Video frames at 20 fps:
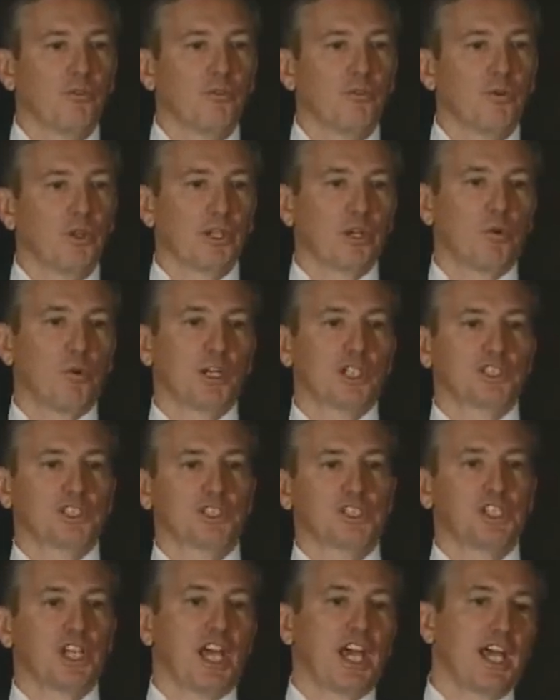one of the
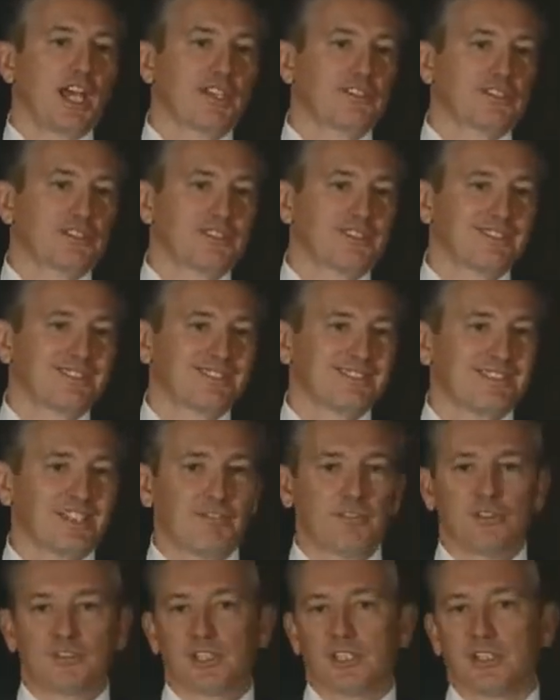questions asked of
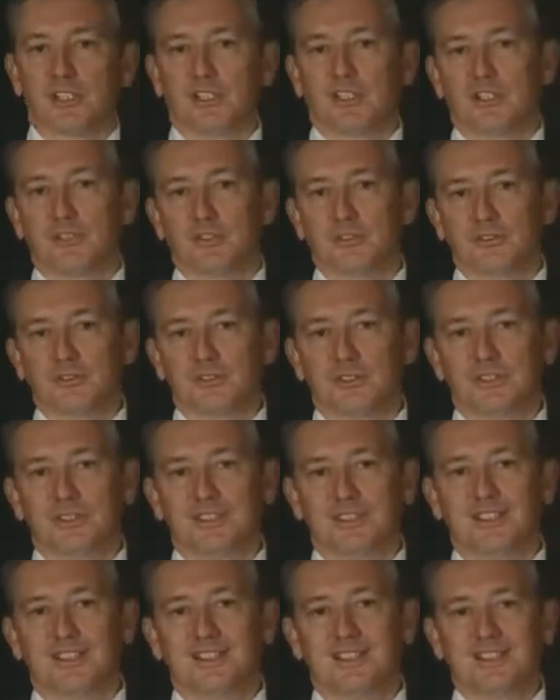the CEOs
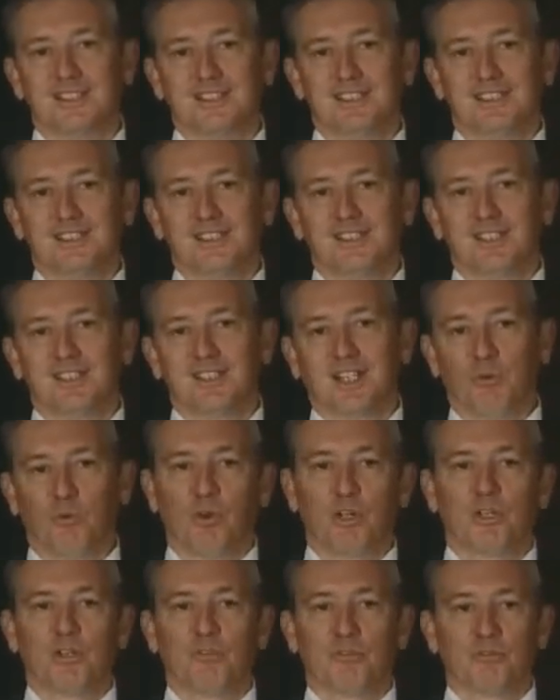at
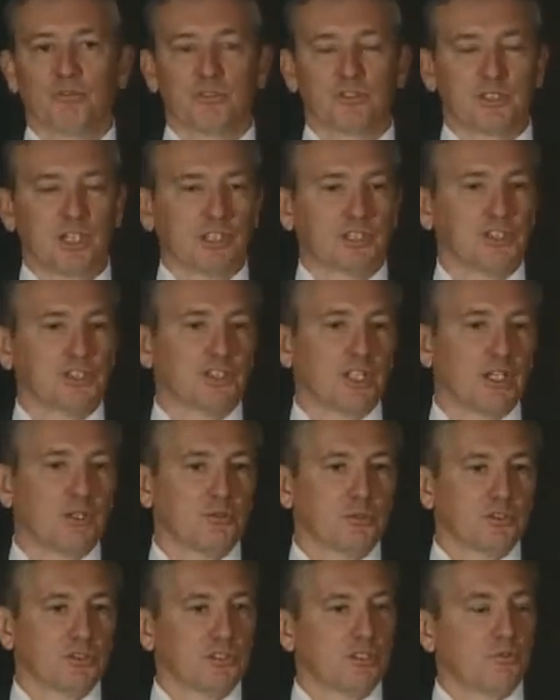one of the sessions I
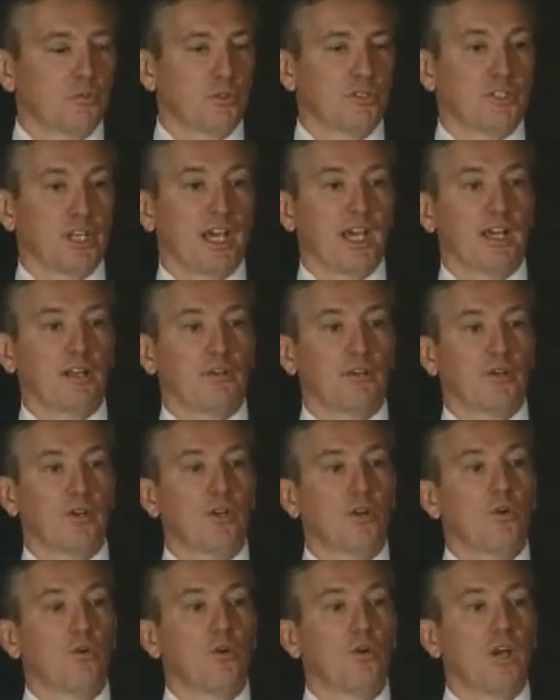was at,
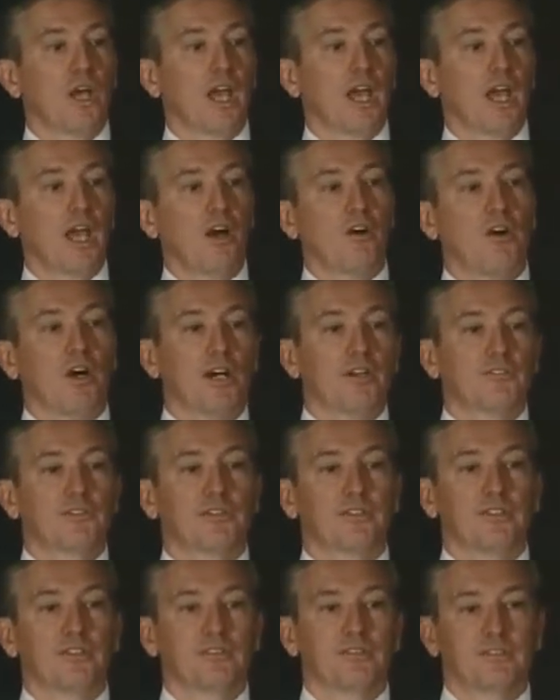how
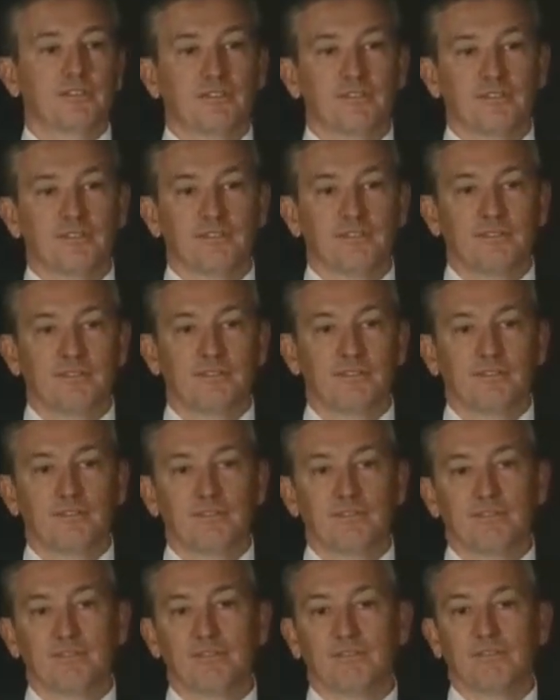often
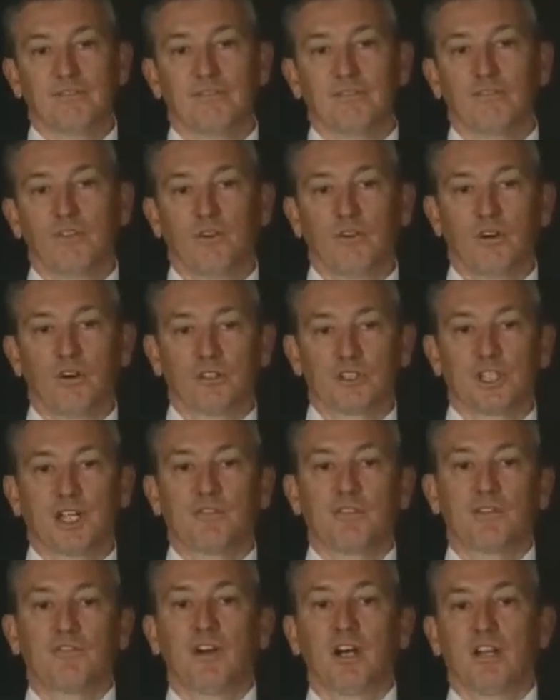are
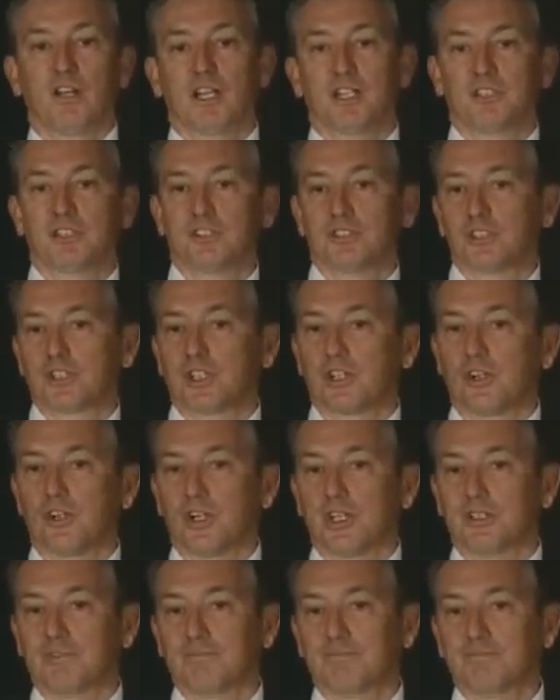safety violations
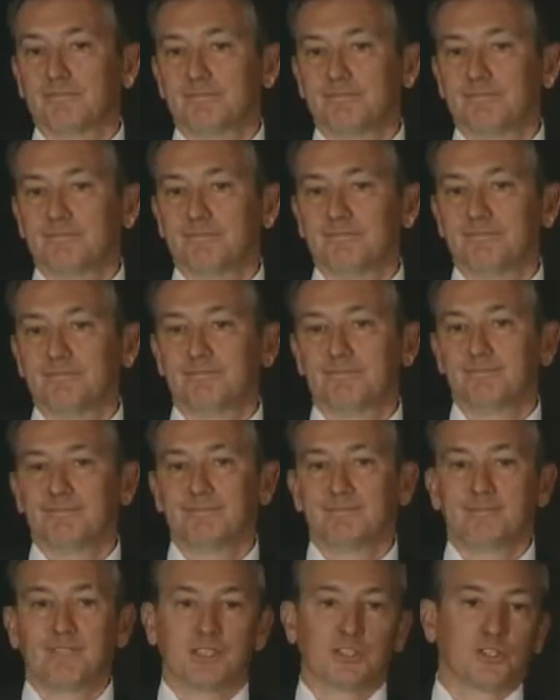occurring
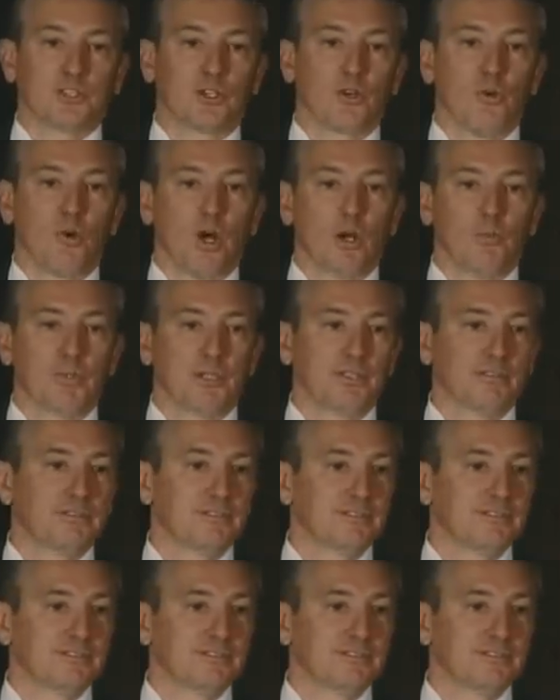at your cooperative?